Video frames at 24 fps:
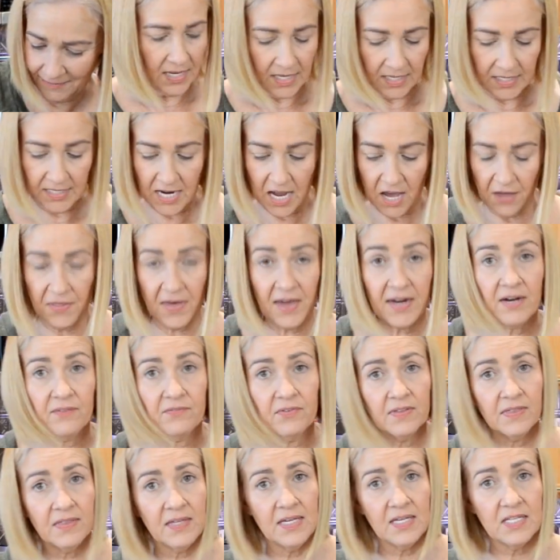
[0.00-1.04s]
Now that
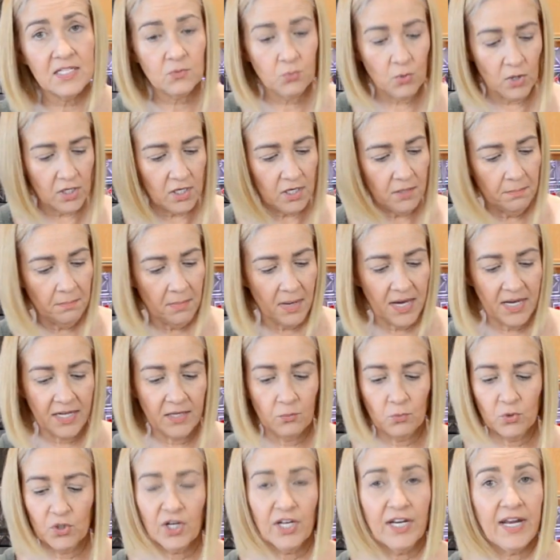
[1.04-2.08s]
everything is well combined,
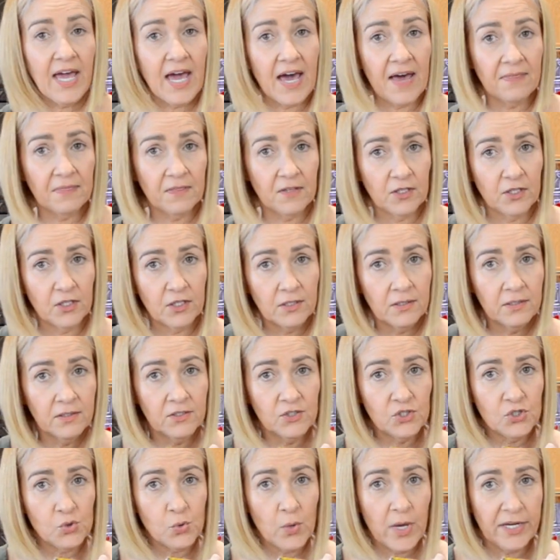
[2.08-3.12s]
we're going to add the
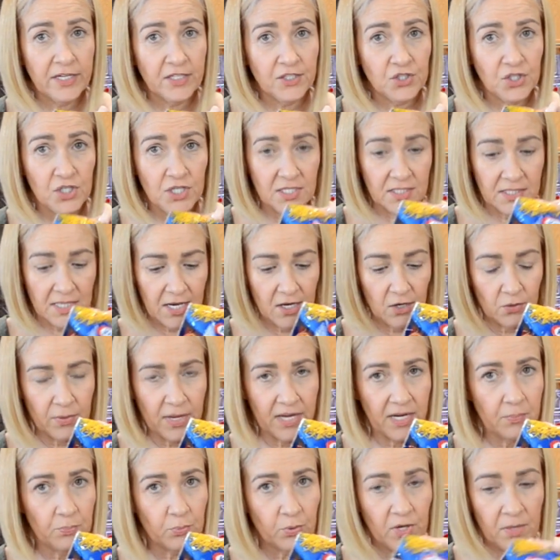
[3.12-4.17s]
shredded cheese. I
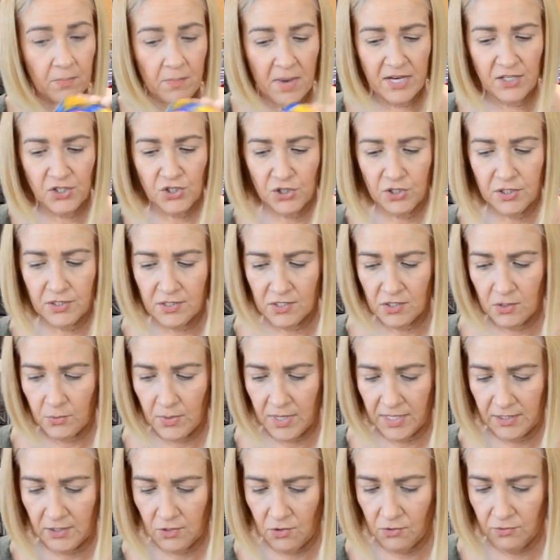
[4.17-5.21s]
already pre-measured, so
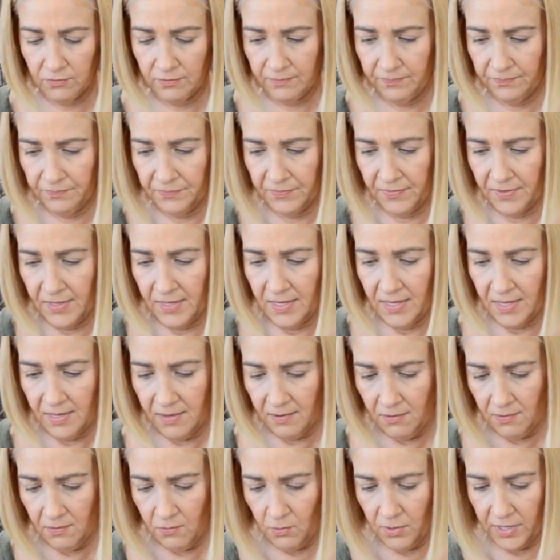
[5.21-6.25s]
I know
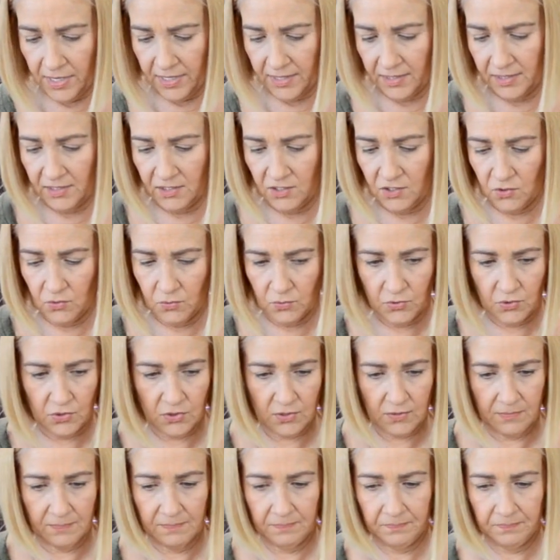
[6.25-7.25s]
what I can use.